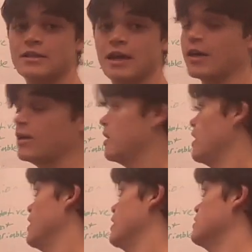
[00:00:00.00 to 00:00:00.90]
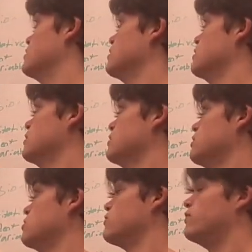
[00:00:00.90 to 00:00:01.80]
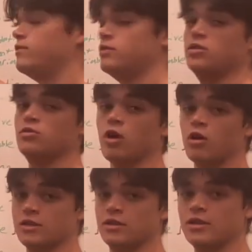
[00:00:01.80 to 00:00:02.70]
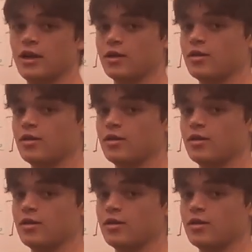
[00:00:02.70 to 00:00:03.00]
deck and there's 52 cards in the deck.